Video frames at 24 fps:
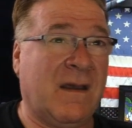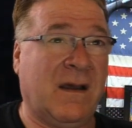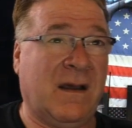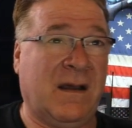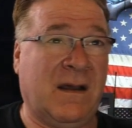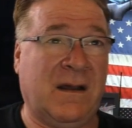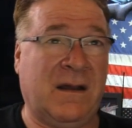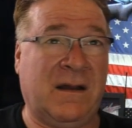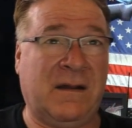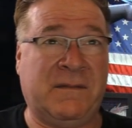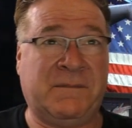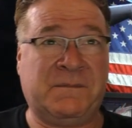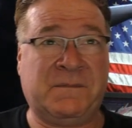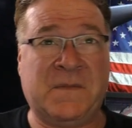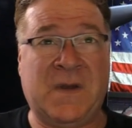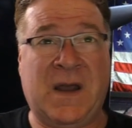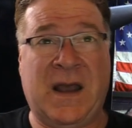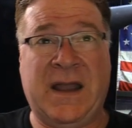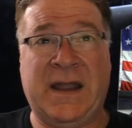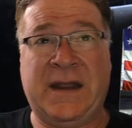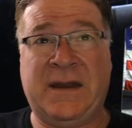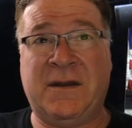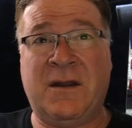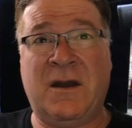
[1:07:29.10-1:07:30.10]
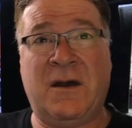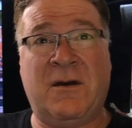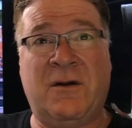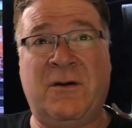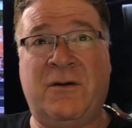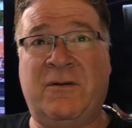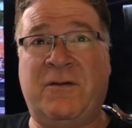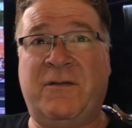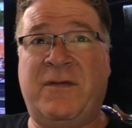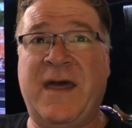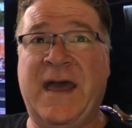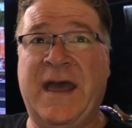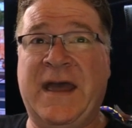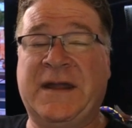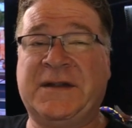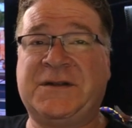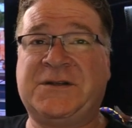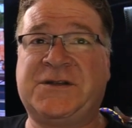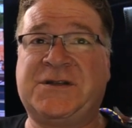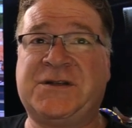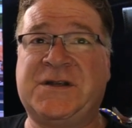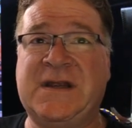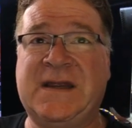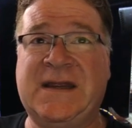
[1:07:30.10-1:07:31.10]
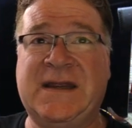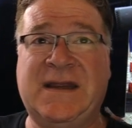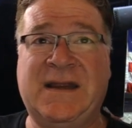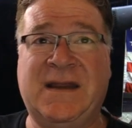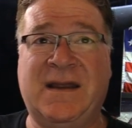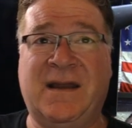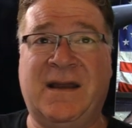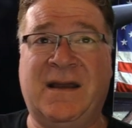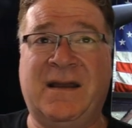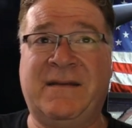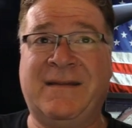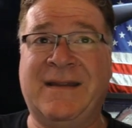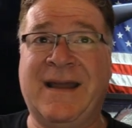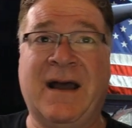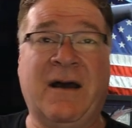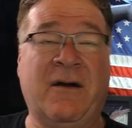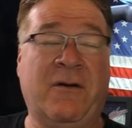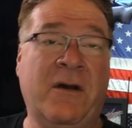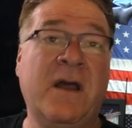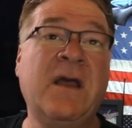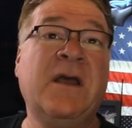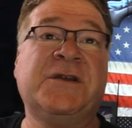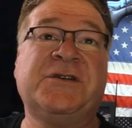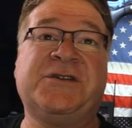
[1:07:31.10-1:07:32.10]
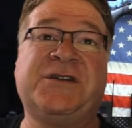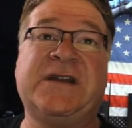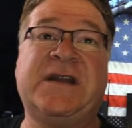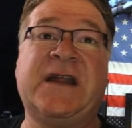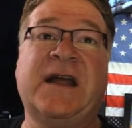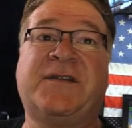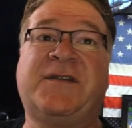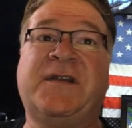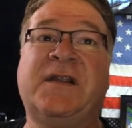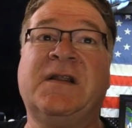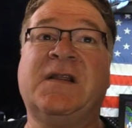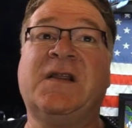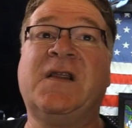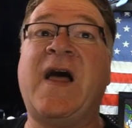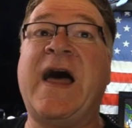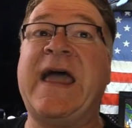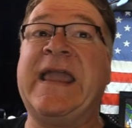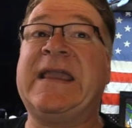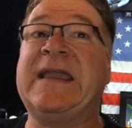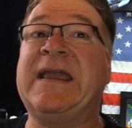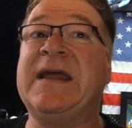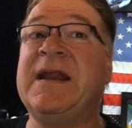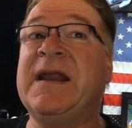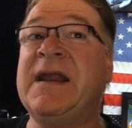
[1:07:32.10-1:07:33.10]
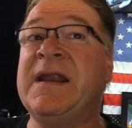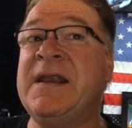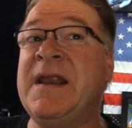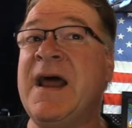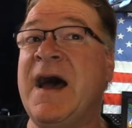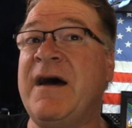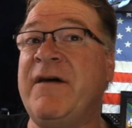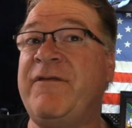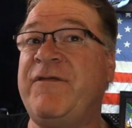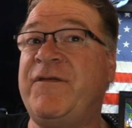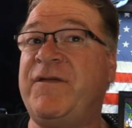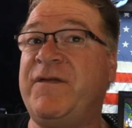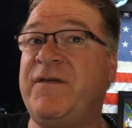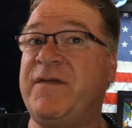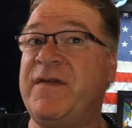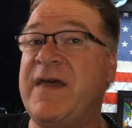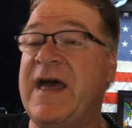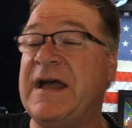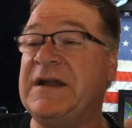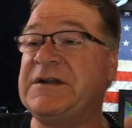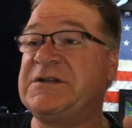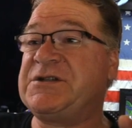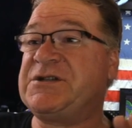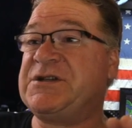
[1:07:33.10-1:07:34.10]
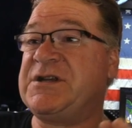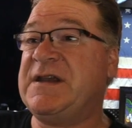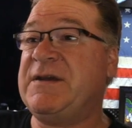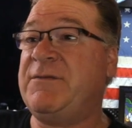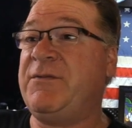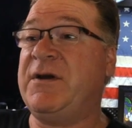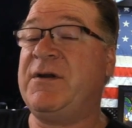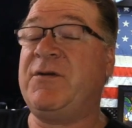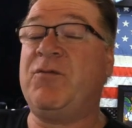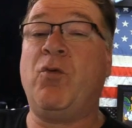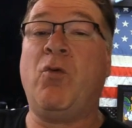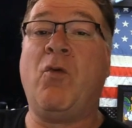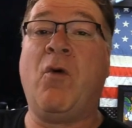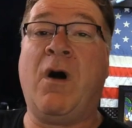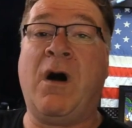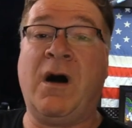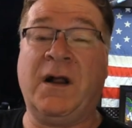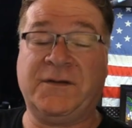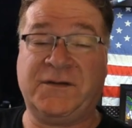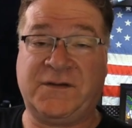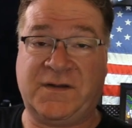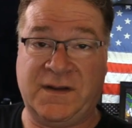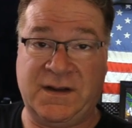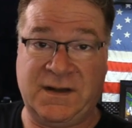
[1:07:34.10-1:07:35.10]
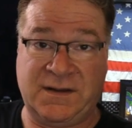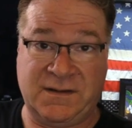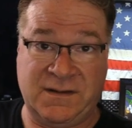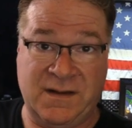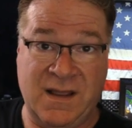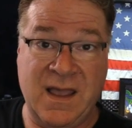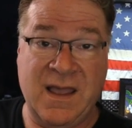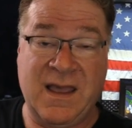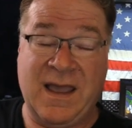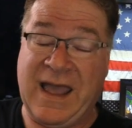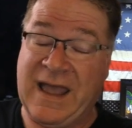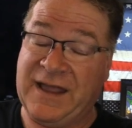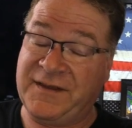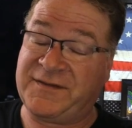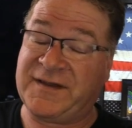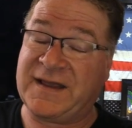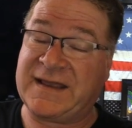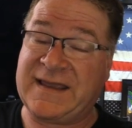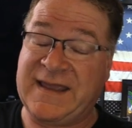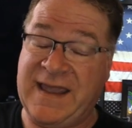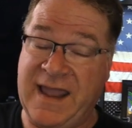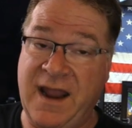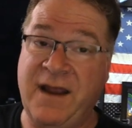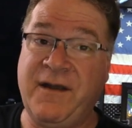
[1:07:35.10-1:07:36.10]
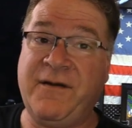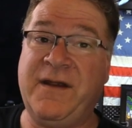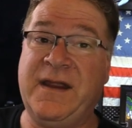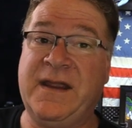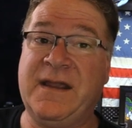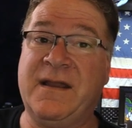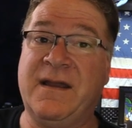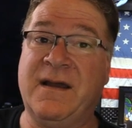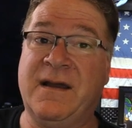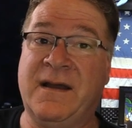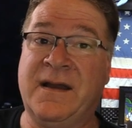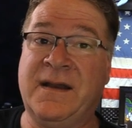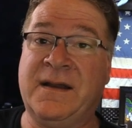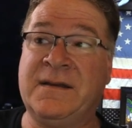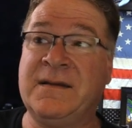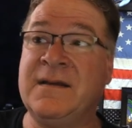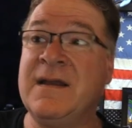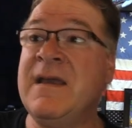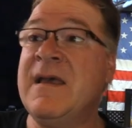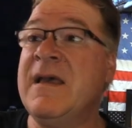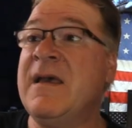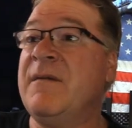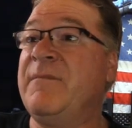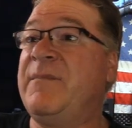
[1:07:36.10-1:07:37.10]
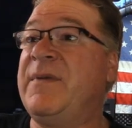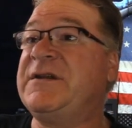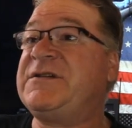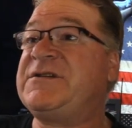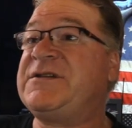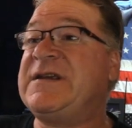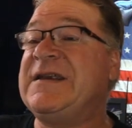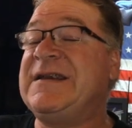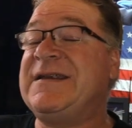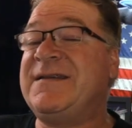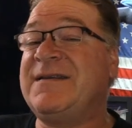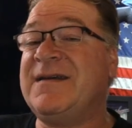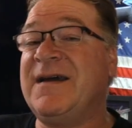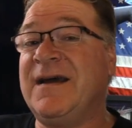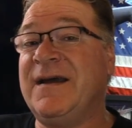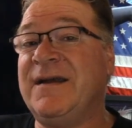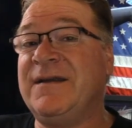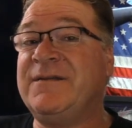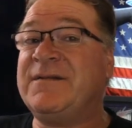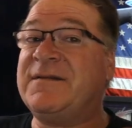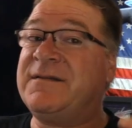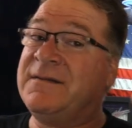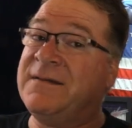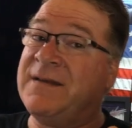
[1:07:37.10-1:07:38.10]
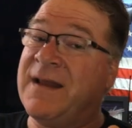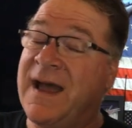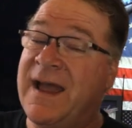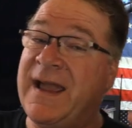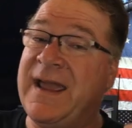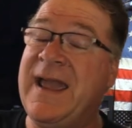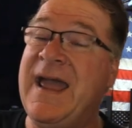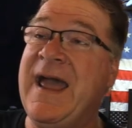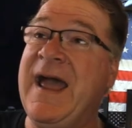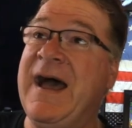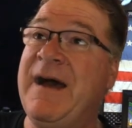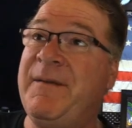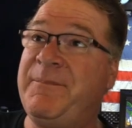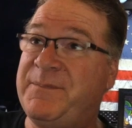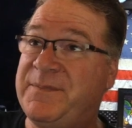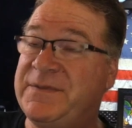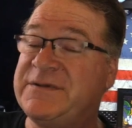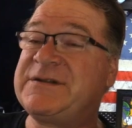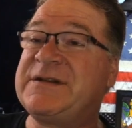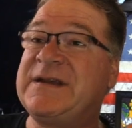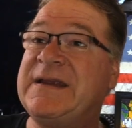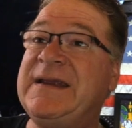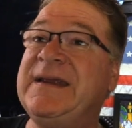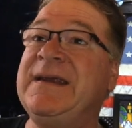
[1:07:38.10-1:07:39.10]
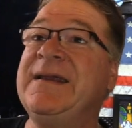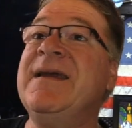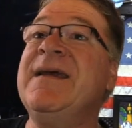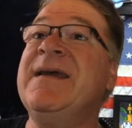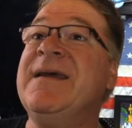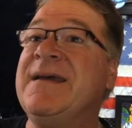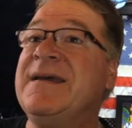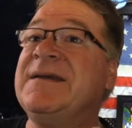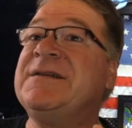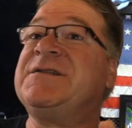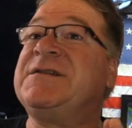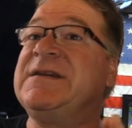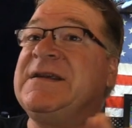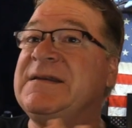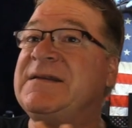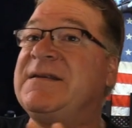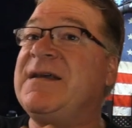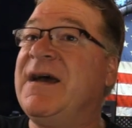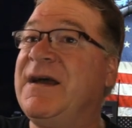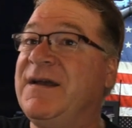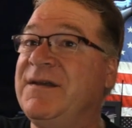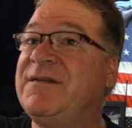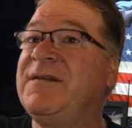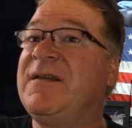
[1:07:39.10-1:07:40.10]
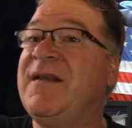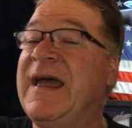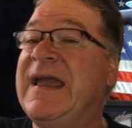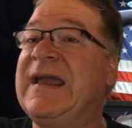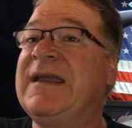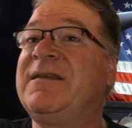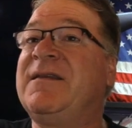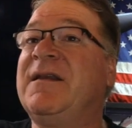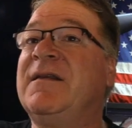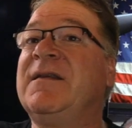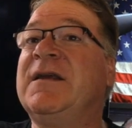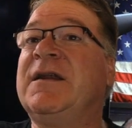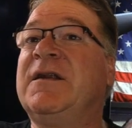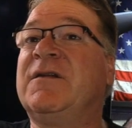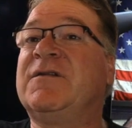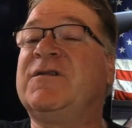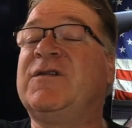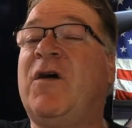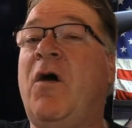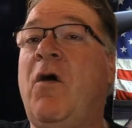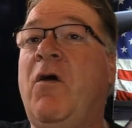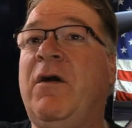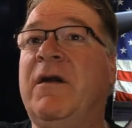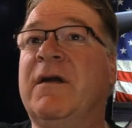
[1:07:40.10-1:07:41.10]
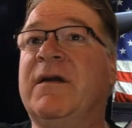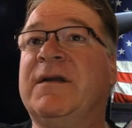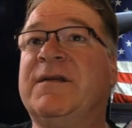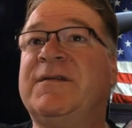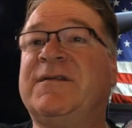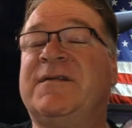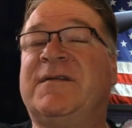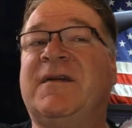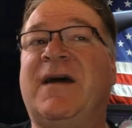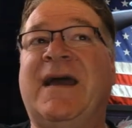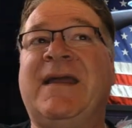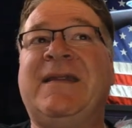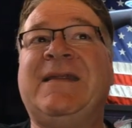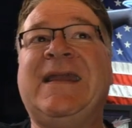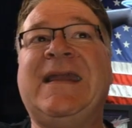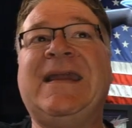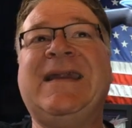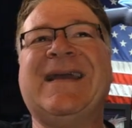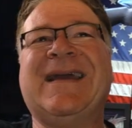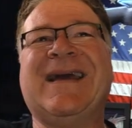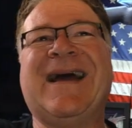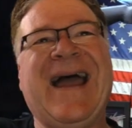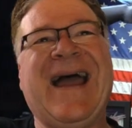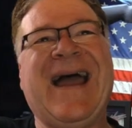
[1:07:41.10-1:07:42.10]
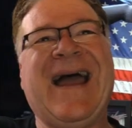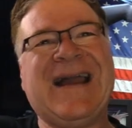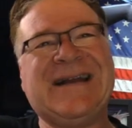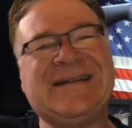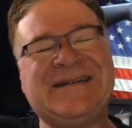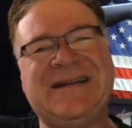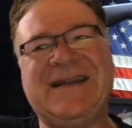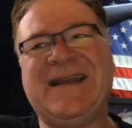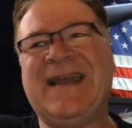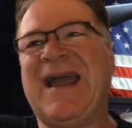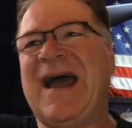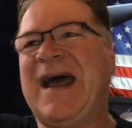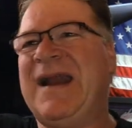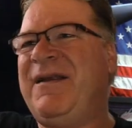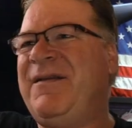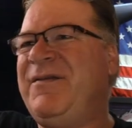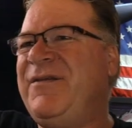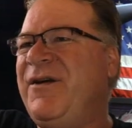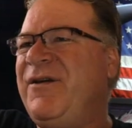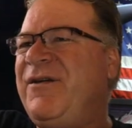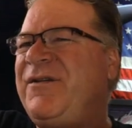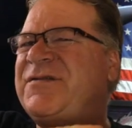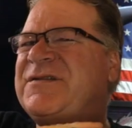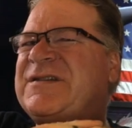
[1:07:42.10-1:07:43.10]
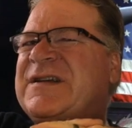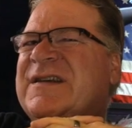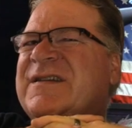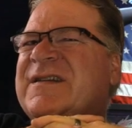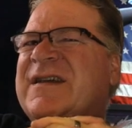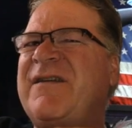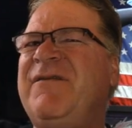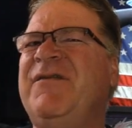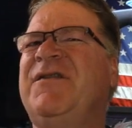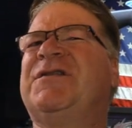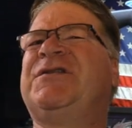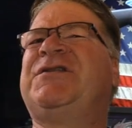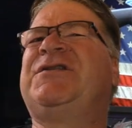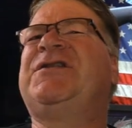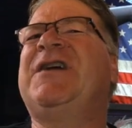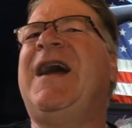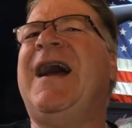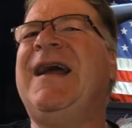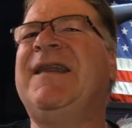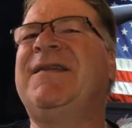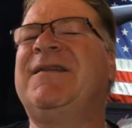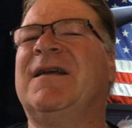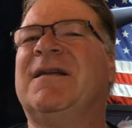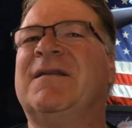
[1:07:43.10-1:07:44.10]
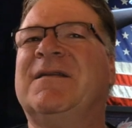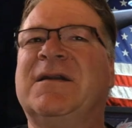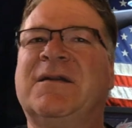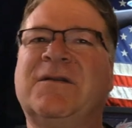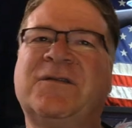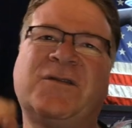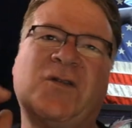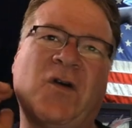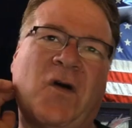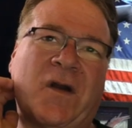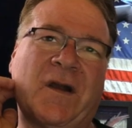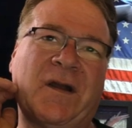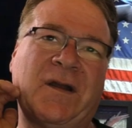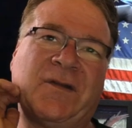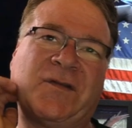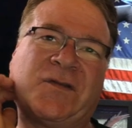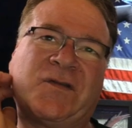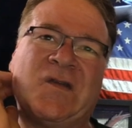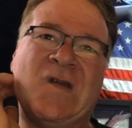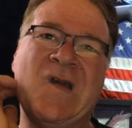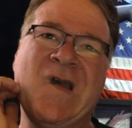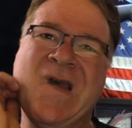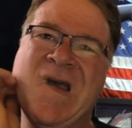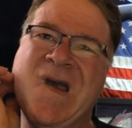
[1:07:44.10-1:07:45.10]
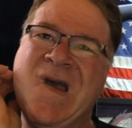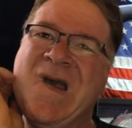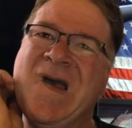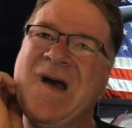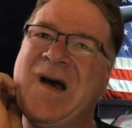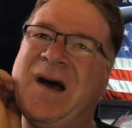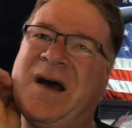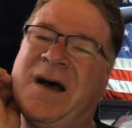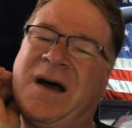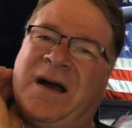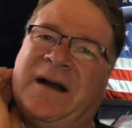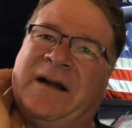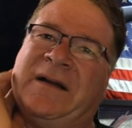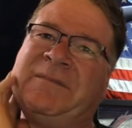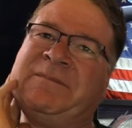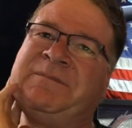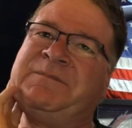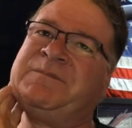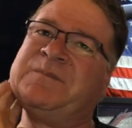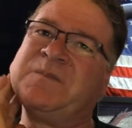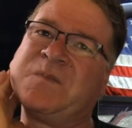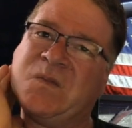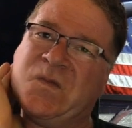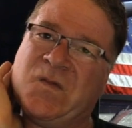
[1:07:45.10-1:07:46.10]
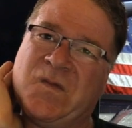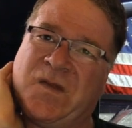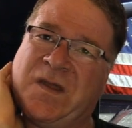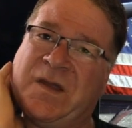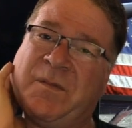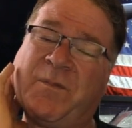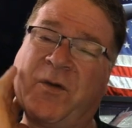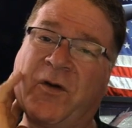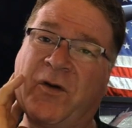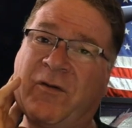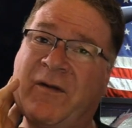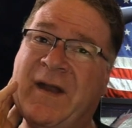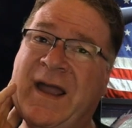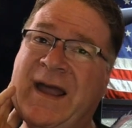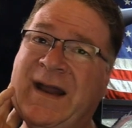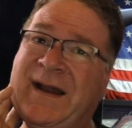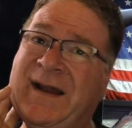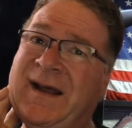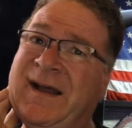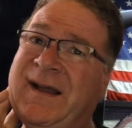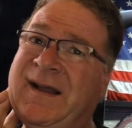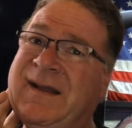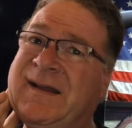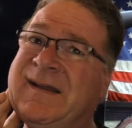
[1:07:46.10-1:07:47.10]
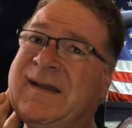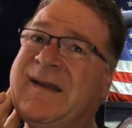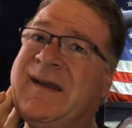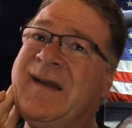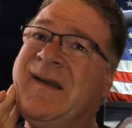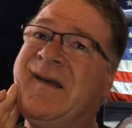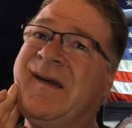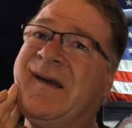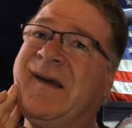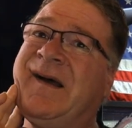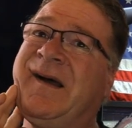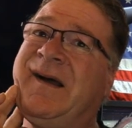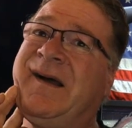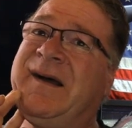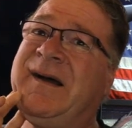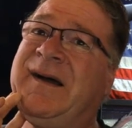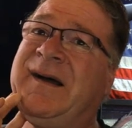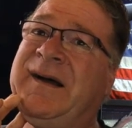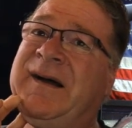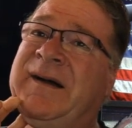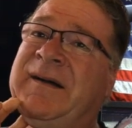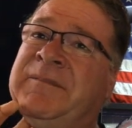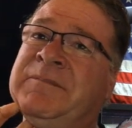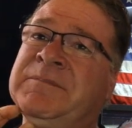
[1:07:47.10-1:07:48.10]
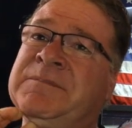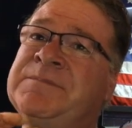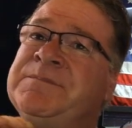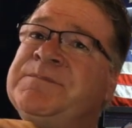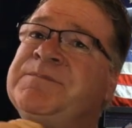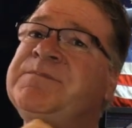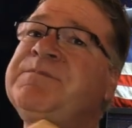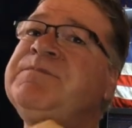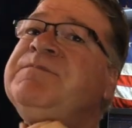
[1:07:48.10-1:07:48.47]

Um, I know that she uh, now she doesn't like it enough that she would want it as a carry gun, but she does have She she does like the little Taurus. I need to actually. I don't know if she's ever shot the little Taurus. Um, the Beretta. Um,